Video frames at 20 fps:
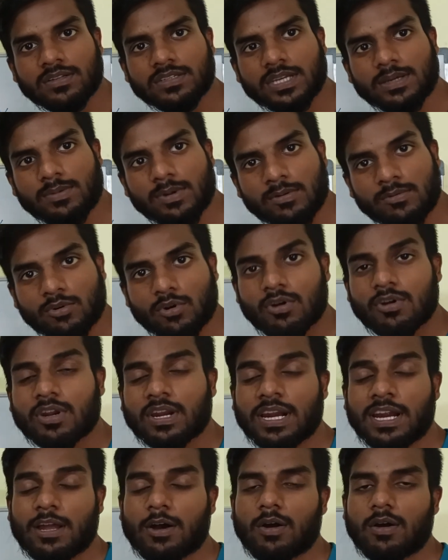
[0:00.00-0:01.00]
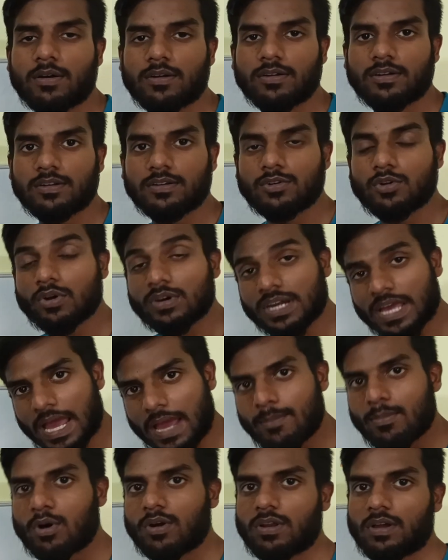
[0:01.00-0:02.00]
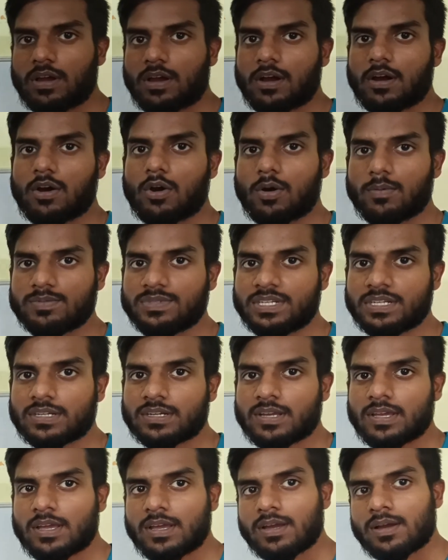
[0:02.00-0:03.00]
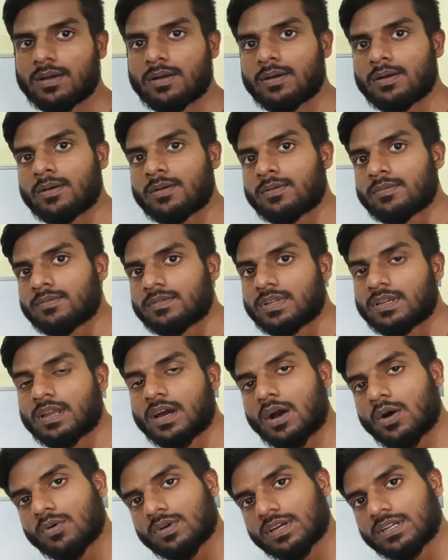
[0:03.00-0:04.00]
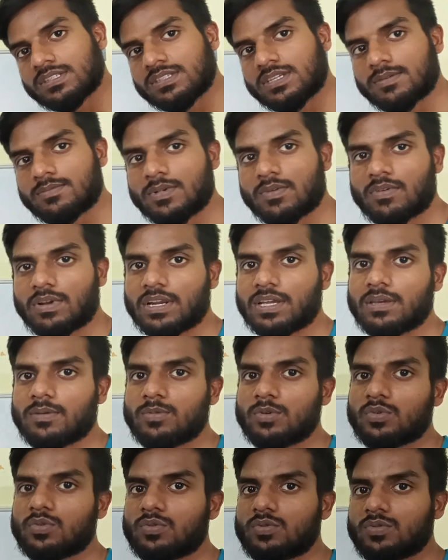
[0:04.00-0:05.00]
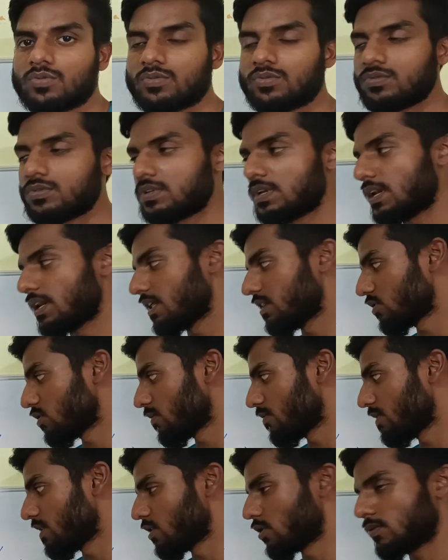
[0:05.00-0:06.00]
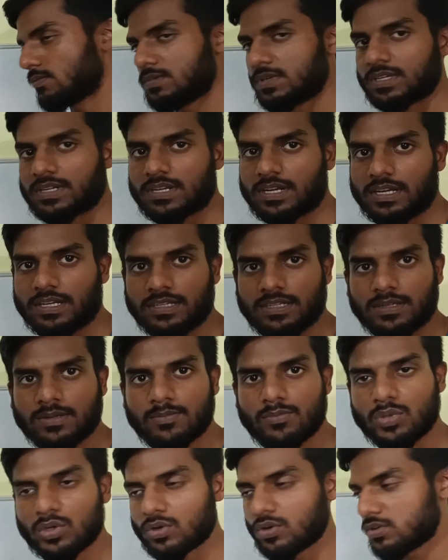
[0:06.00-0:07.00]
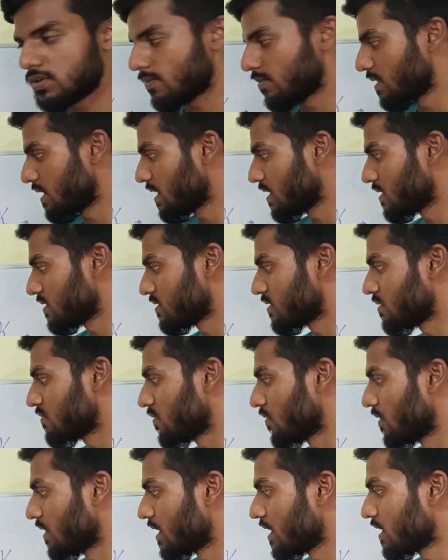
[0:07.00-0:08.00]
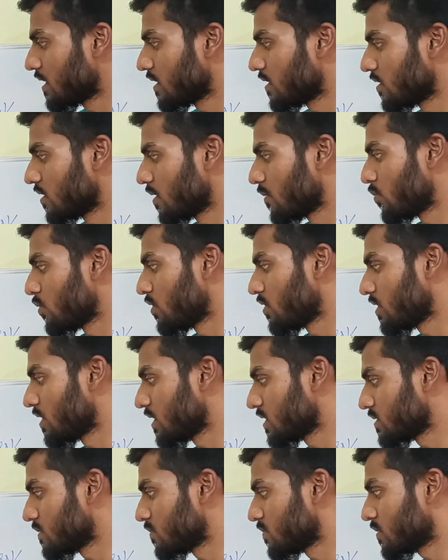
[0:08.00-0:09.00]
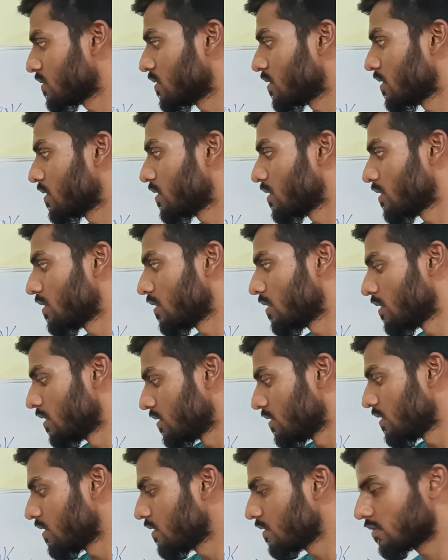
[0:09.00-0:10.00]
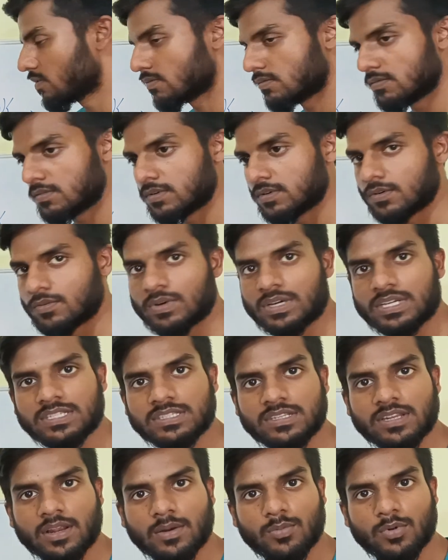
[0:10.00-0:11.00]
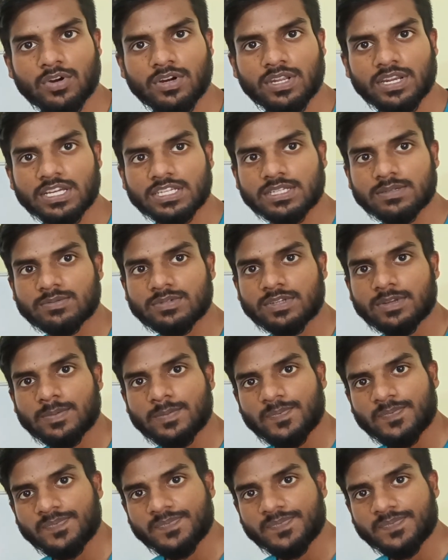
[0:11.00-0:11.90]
JVM don't have object. Then how can JVM will give you the length of that object, right? Because of that reason we will get null pointer exception. Then what is null pointer exception?